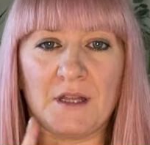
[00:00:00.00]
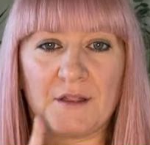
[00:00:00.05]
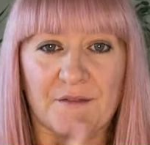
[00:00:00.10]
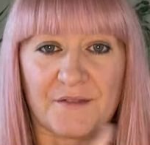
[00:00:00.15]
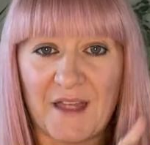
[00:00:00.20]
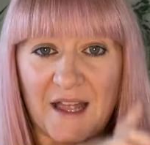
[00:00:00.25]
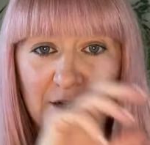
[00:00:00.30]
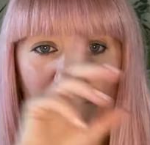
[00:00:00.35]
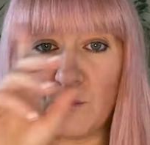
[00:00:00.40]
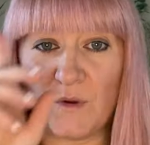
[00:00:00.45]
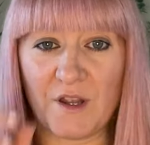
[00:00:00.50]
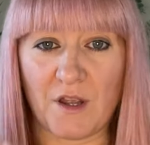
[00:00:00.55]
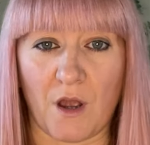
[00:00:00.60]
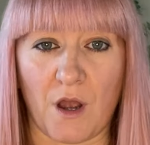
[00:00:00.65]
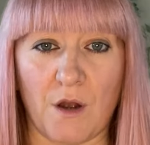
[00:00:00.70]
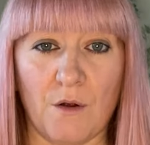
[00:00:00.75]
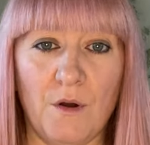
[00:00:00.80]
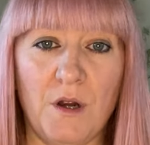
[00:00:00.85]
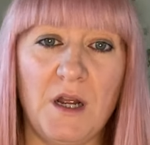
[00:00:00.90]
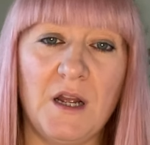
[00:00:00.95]
Then we
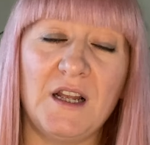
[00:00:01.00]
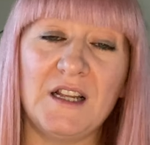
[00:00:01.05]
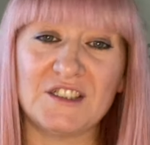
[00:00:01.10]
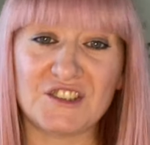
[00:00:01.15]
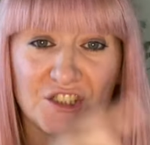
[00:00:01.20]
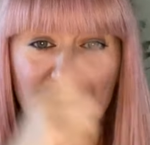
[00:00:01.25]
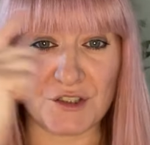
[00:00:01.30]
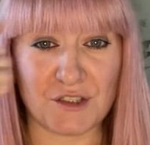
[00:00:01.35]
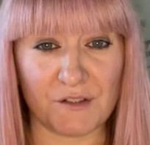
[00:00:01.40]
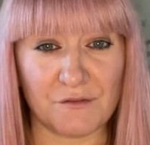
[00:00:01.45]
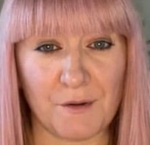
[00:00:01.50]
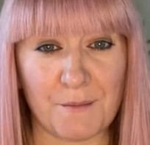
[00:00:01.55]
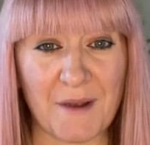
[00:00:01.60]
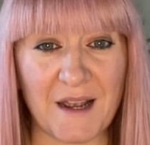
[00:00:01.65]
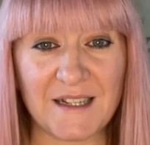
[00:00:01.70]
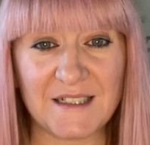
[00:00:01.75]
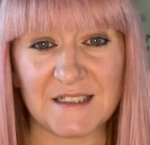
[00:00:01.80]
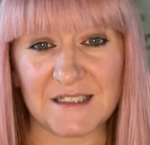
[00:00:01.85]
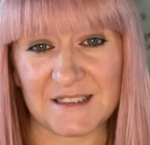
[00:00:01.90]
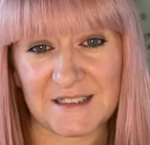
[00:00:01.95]
go to the
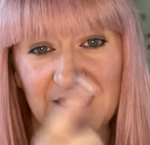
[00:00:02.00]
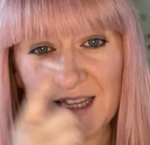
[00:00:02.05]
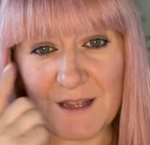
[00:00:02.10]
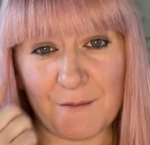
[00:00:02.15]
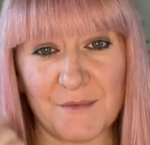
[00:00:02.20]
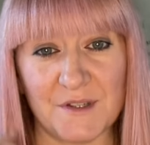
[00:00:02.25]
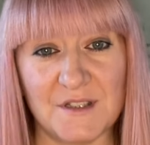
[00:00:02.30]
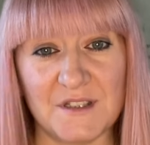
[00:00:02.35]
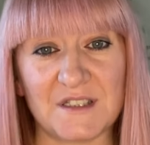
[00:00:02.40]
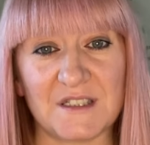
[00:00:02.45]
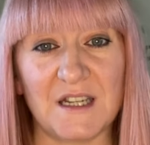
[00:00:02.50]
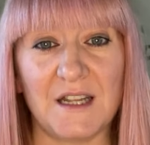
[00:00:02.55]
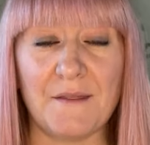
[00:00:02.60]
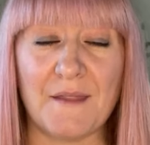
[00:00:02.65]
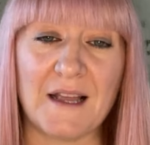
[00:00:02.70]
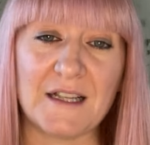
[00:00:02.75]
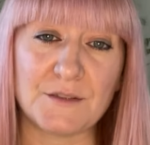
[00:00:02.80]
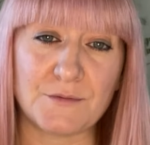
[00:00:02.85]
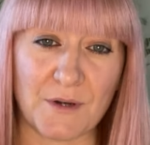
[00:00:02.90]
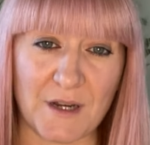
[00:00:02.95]
reminder statements, and
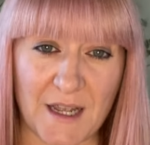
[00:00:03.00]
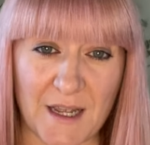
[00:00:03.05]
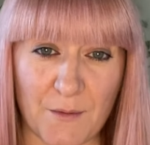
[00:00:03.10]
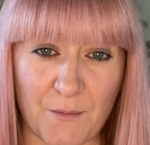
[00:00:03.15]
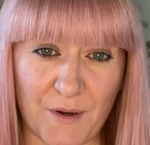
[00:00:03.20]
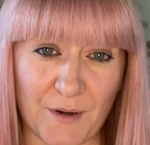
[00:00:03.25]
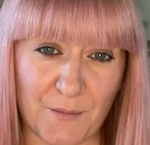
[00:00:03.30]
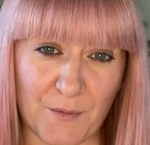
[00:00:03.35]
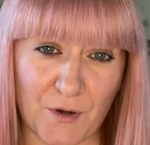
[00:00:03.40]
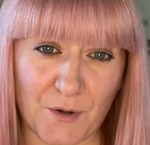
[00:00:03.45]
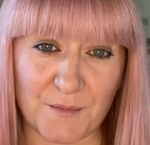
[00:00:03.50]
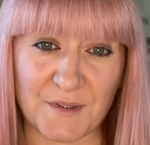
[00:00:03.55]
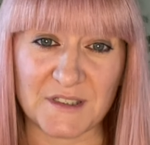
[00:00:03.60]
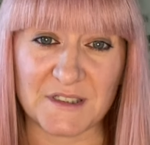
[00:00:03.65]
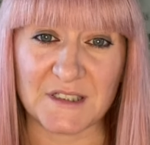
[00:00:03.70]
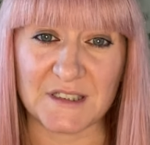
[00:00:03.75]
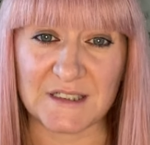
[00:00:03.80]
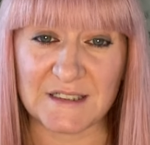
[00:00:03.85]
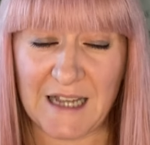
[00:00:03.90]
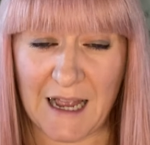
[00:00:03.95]
that's where we come
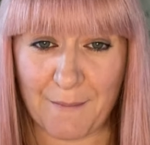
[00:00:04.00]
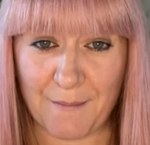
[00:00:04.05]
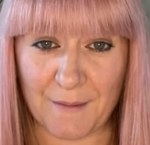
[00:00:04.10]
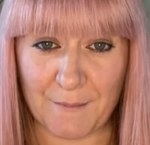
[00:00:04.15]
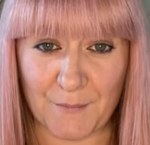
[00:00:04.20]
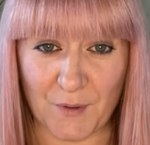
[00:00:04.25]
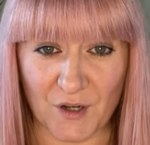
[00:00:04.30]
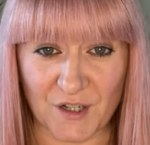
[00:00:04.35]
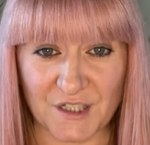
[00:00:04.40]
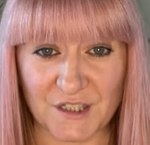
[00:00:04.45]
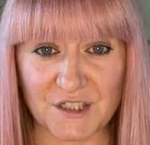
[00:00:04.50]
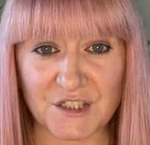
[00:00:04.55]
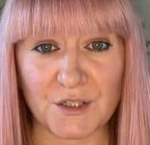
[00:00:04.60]
into the tapping points.